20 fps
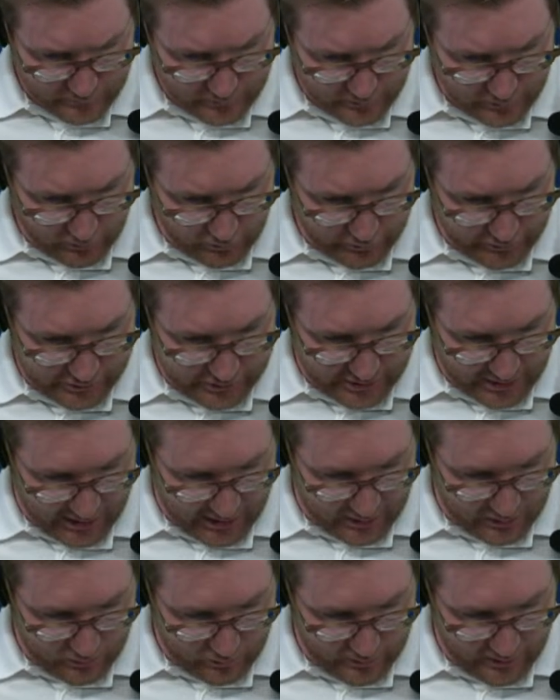Golden
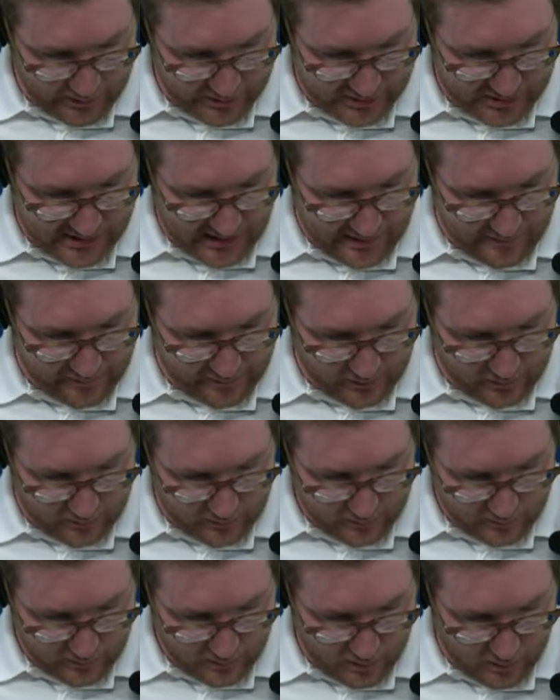State with 7
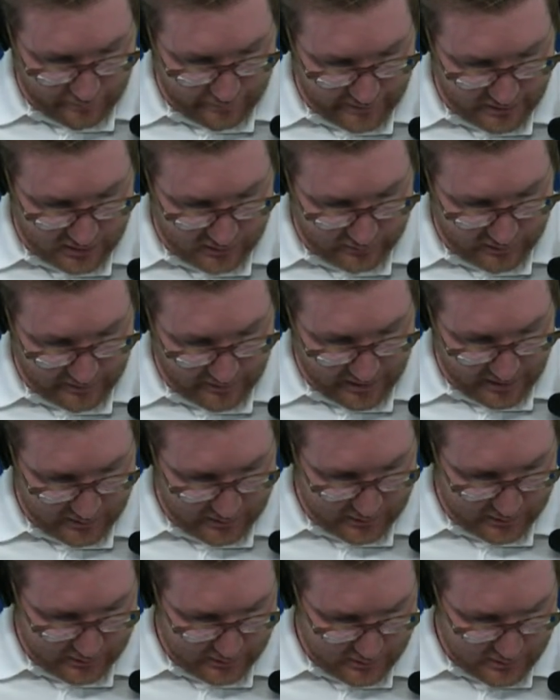offensive
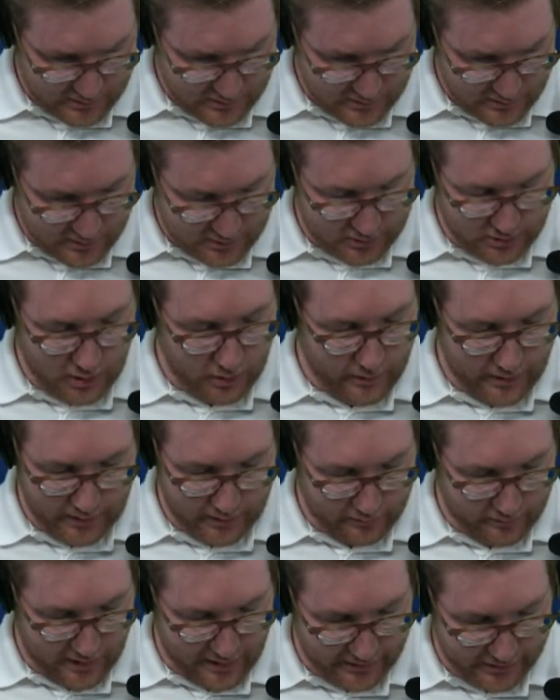rebounds. There's no way
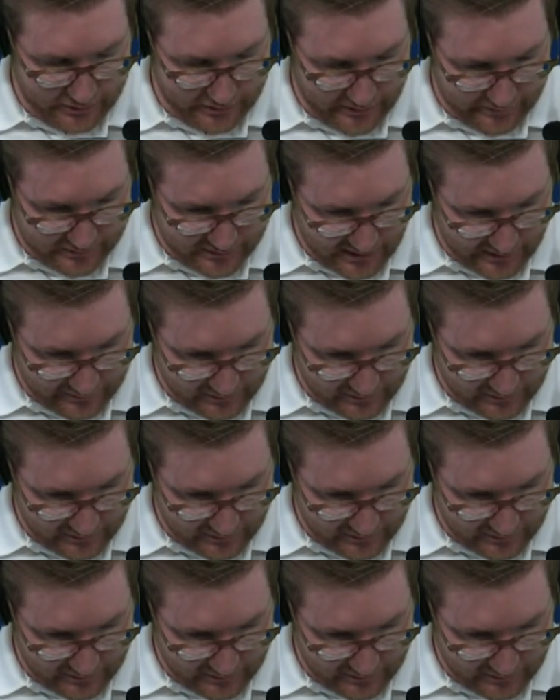the Rockets only have 7.